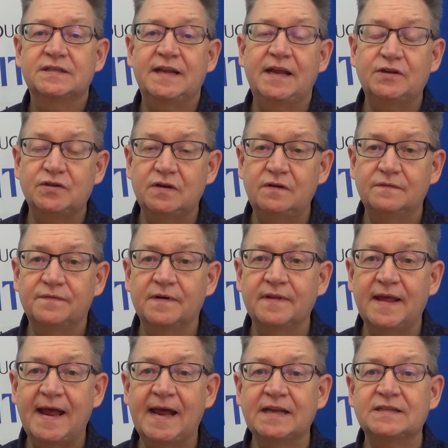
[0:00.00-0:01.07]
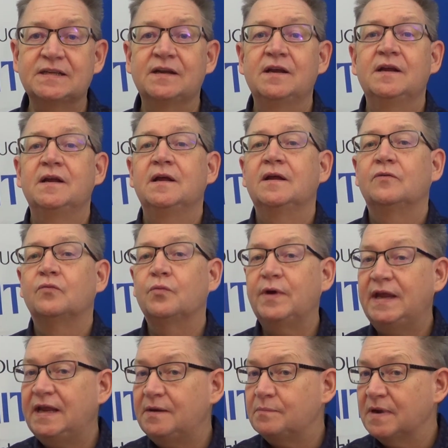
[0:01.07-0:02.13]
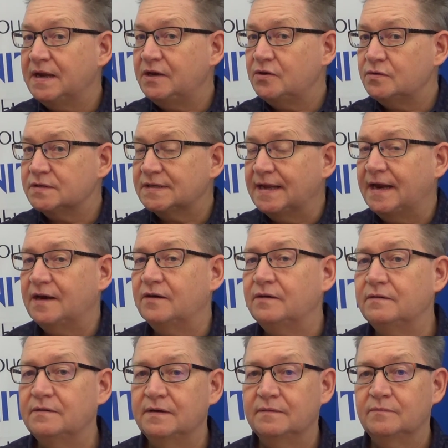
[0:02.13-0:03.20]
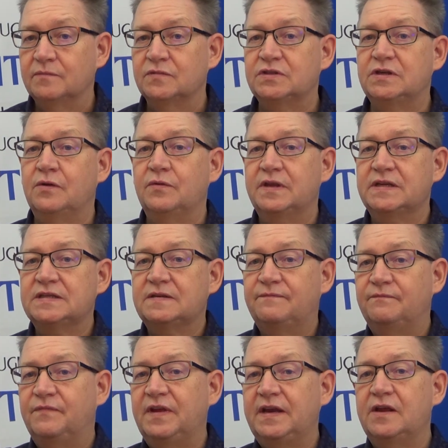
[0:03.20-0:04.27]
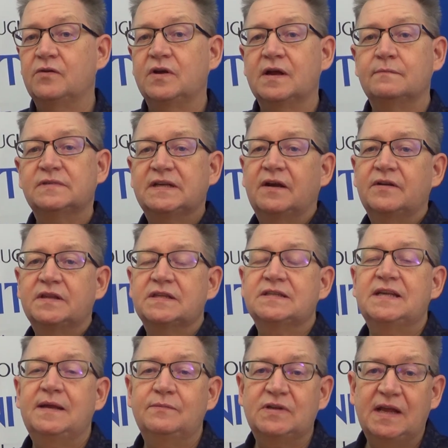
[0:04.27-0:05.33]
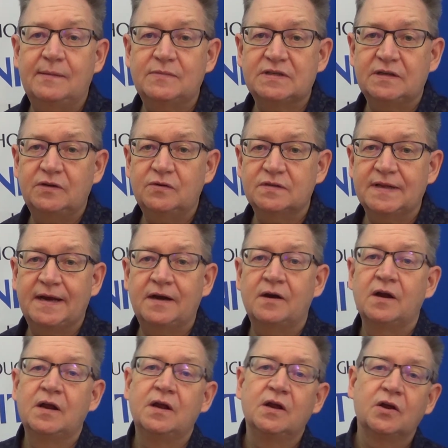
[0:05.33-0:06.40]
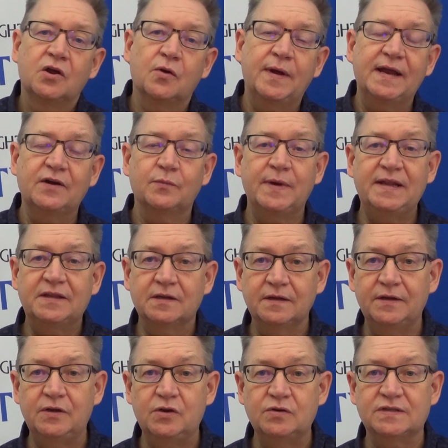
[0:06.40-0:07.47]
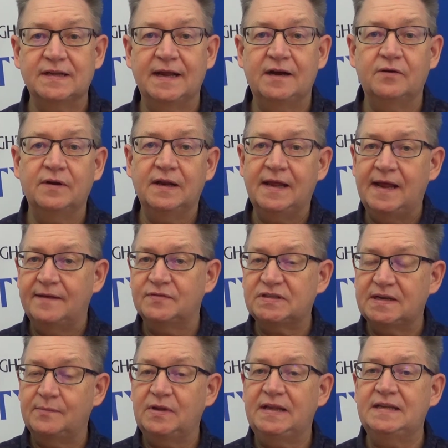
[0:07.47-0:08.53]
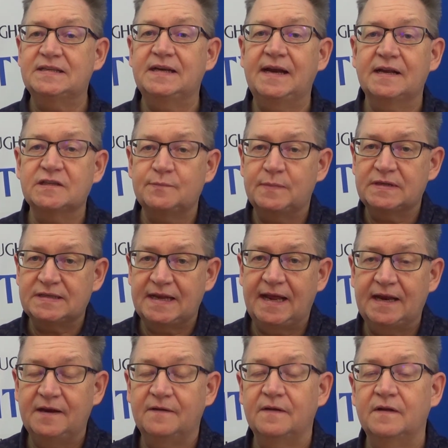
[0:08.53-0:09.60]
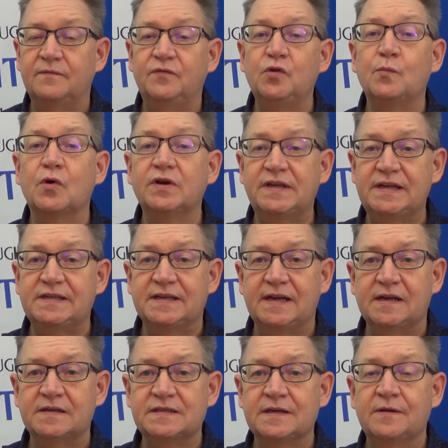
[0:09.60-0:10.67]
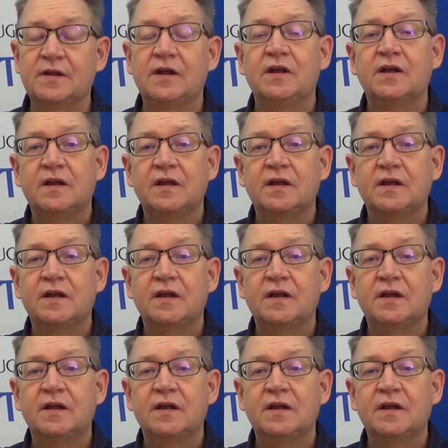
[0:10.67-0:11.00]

Stay tuned for that. Read my newsletter. So this video comes out at the same time as the newsletter. Go ahead and read the newsletter. It'll have some of these announcements and a few more details.